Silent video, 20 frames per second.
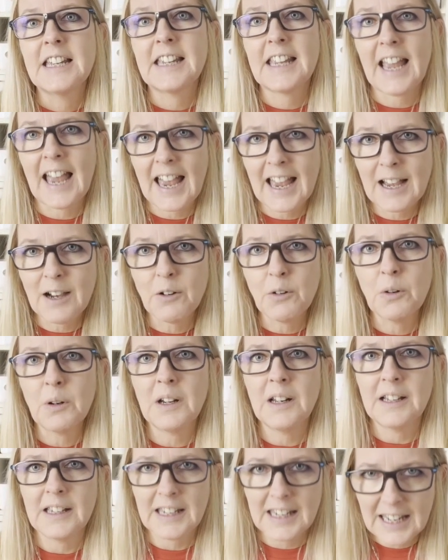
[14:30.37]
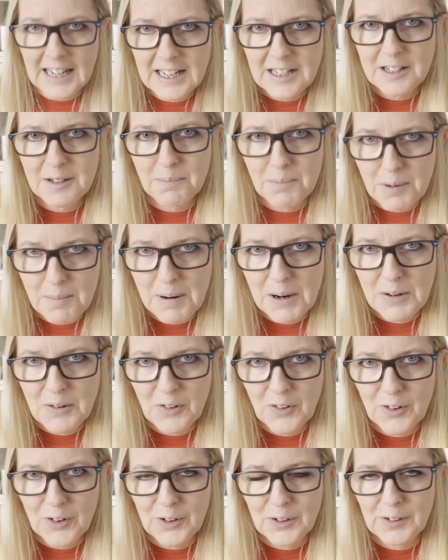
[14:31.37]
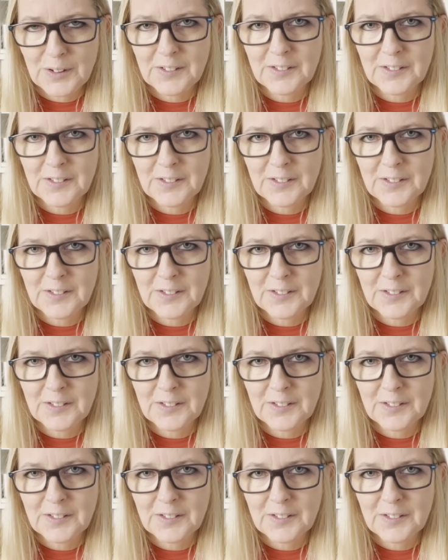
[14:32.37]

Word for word: cowl kit promotion.